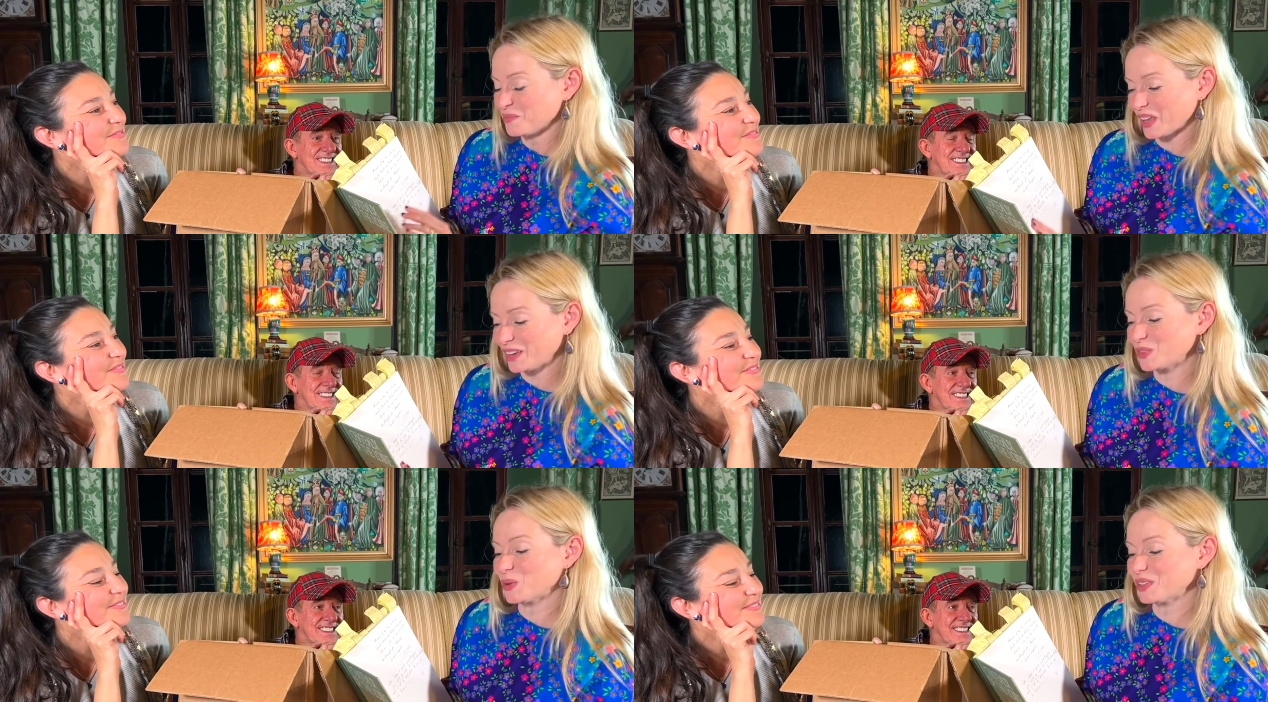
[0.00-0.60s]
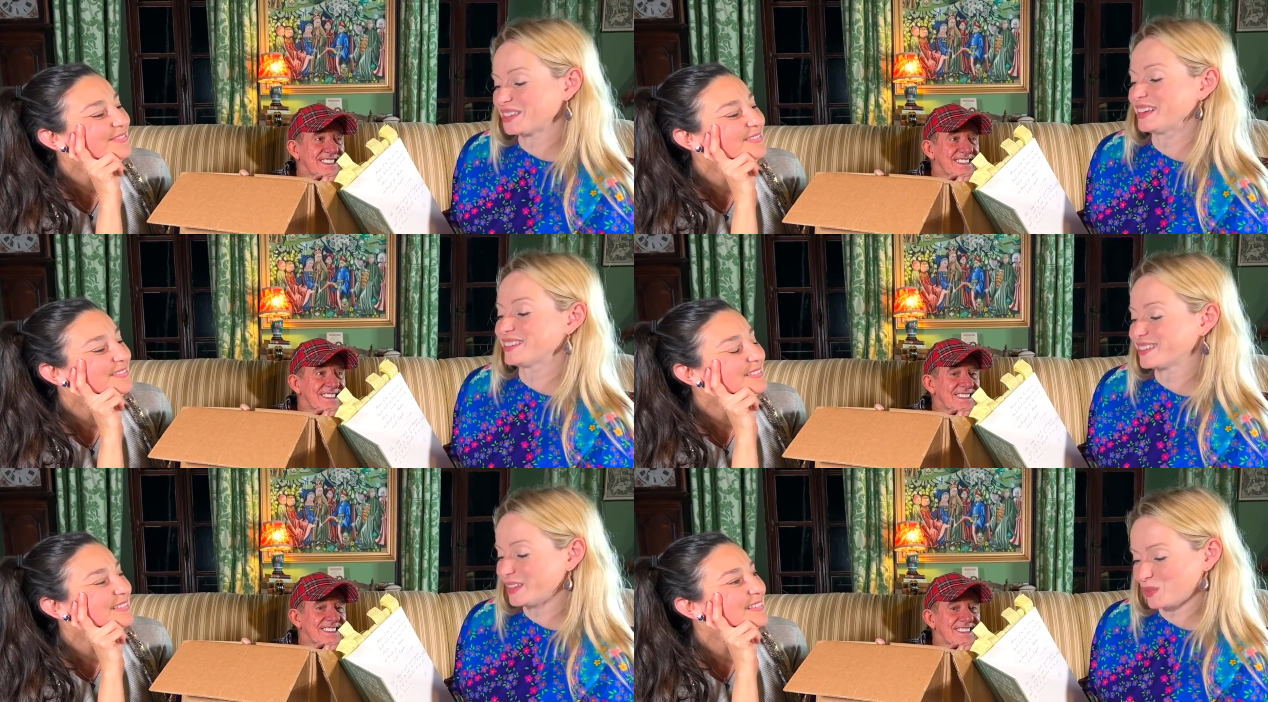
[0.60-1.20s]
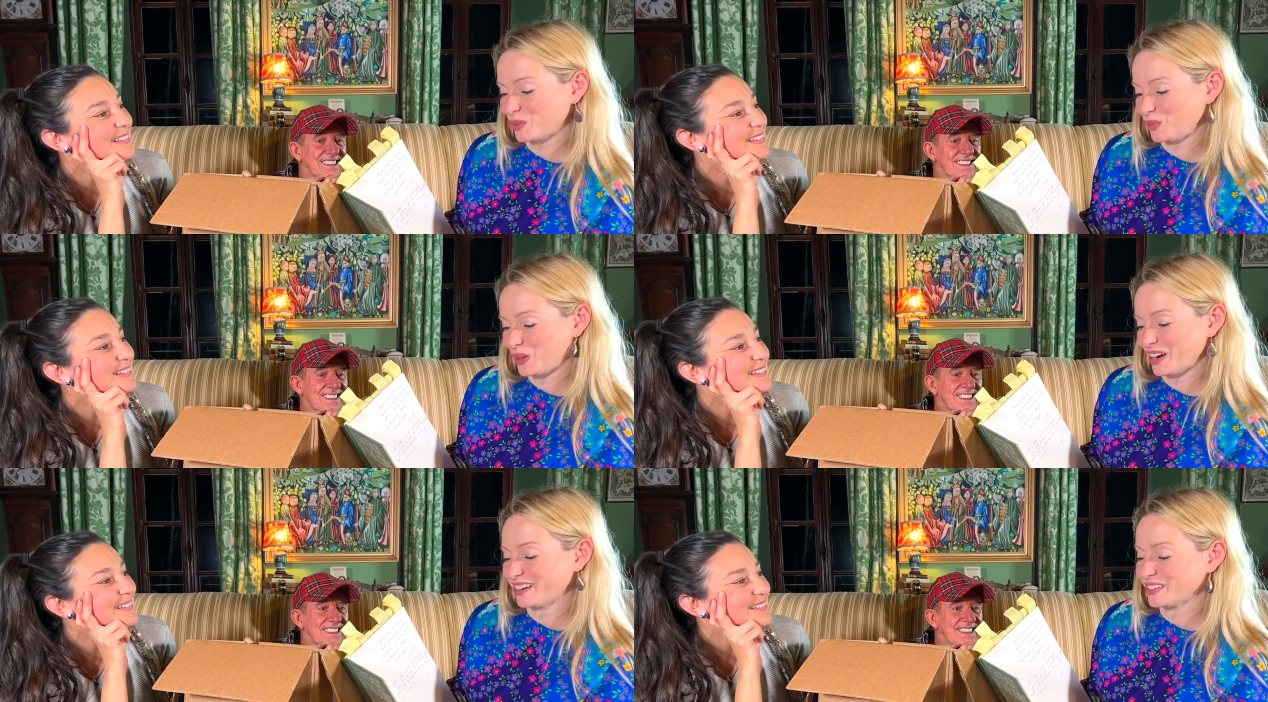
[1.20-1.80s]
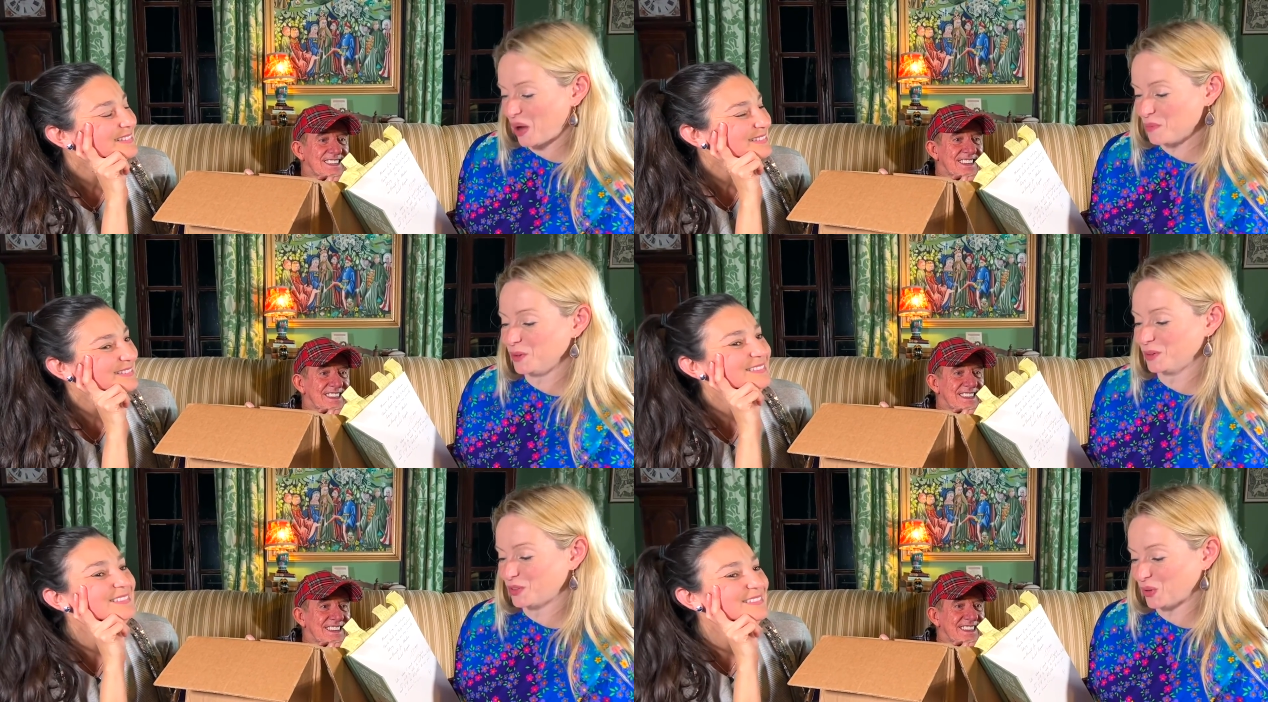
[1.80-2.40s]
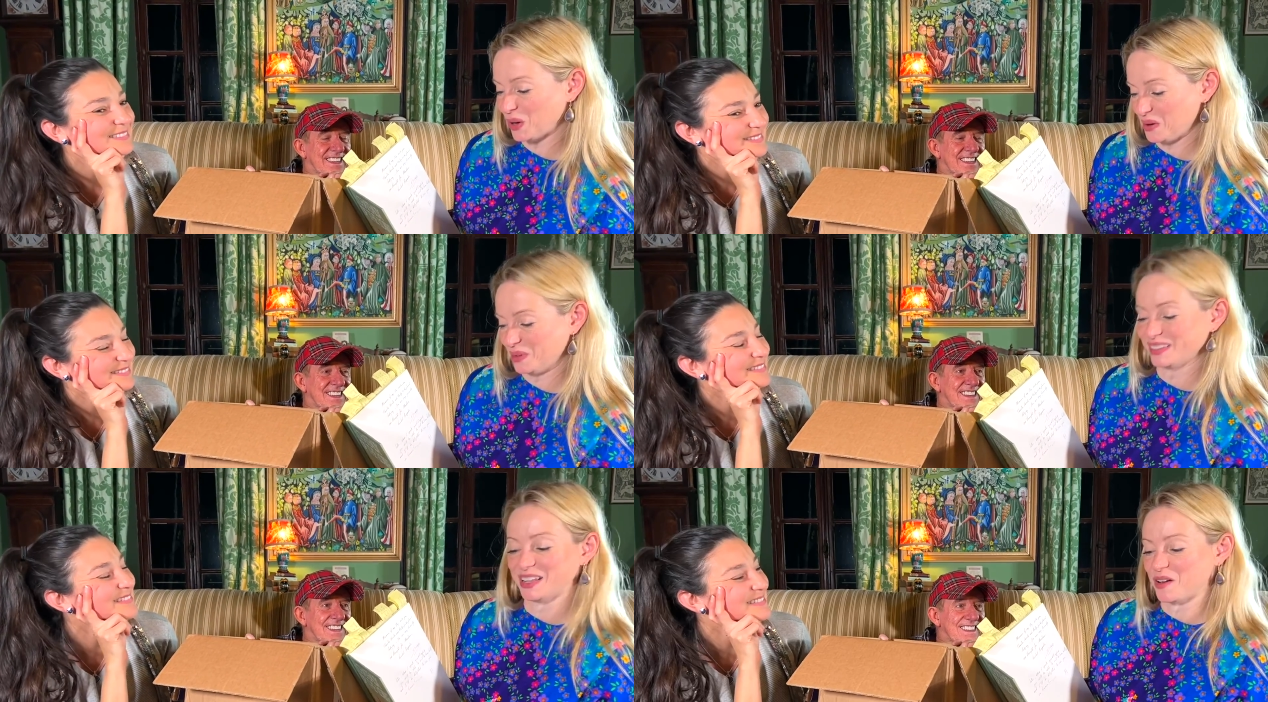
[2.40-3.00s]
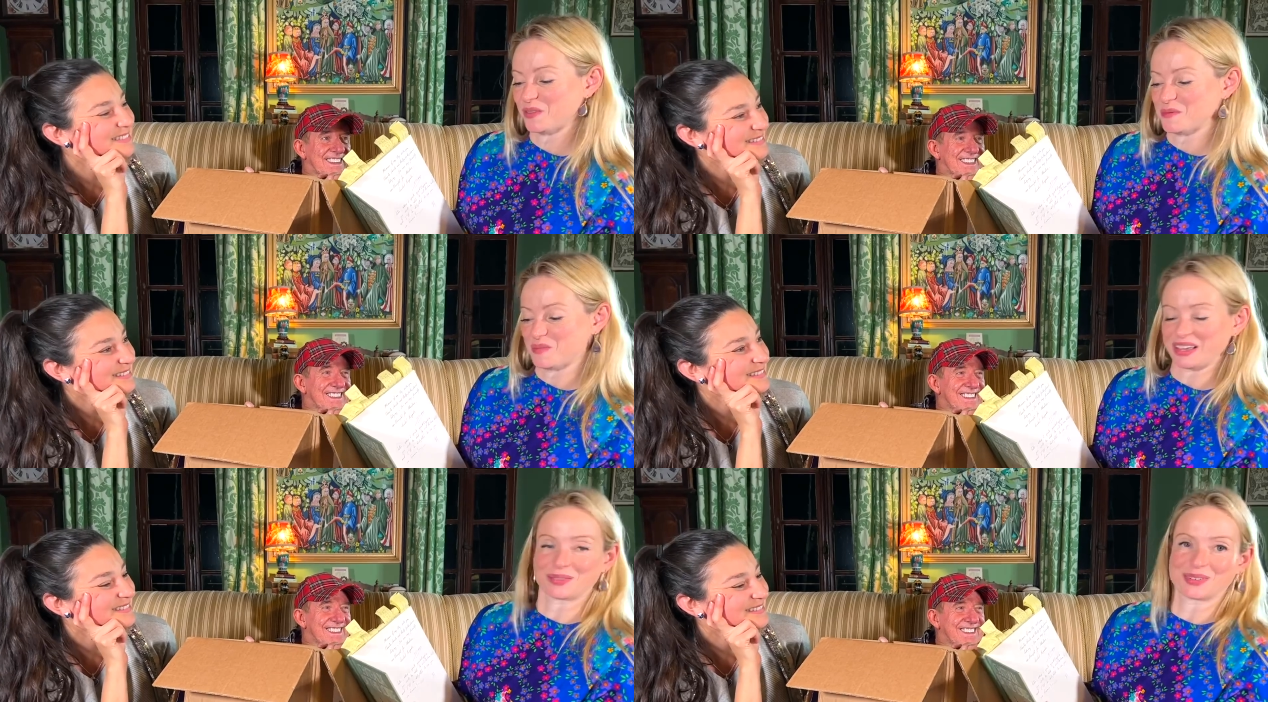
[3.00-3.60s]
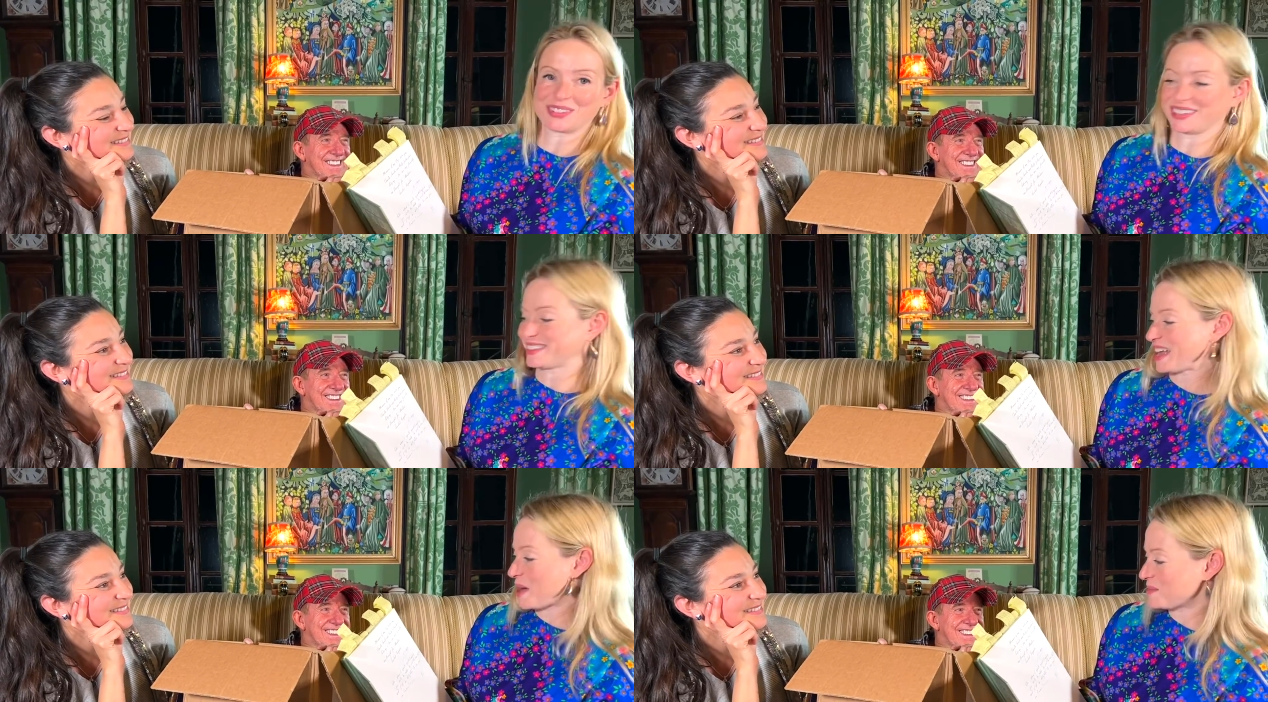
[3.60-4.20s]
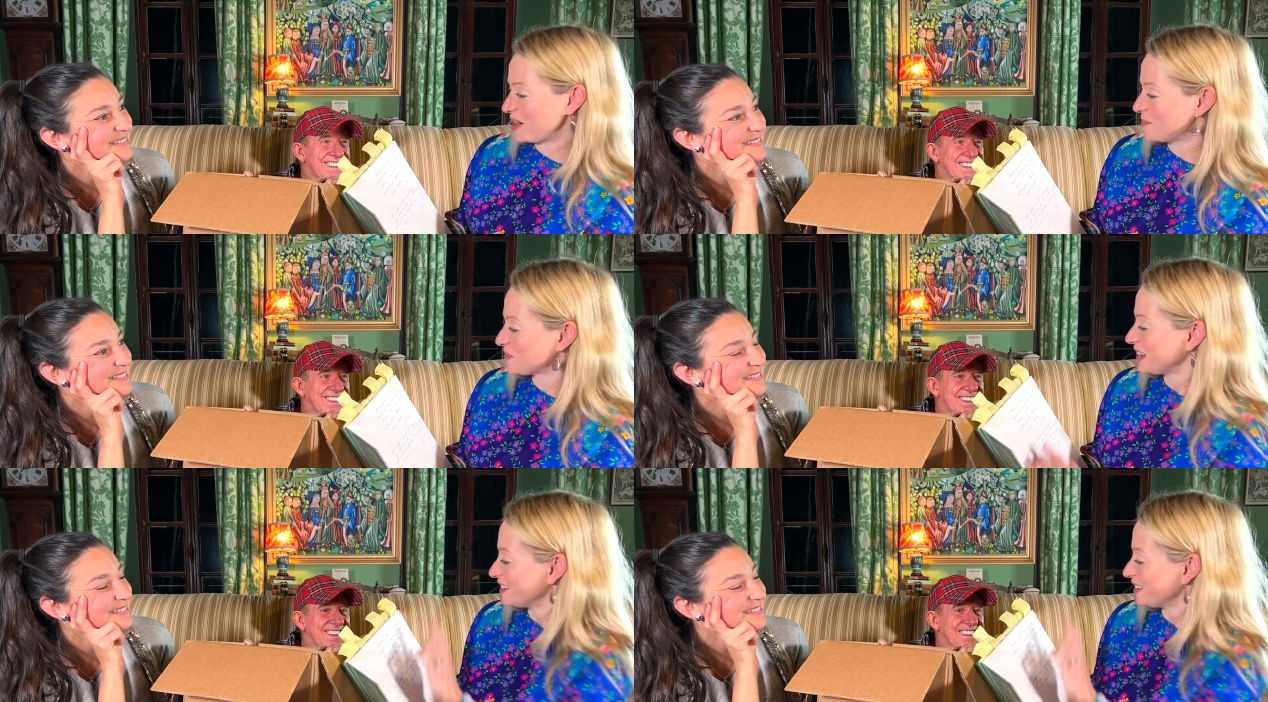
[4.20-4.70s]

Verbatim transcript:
Speaker 1: I saw this and instantly thought of you guys. Hope you enjoy. With love and best wishes, Emma.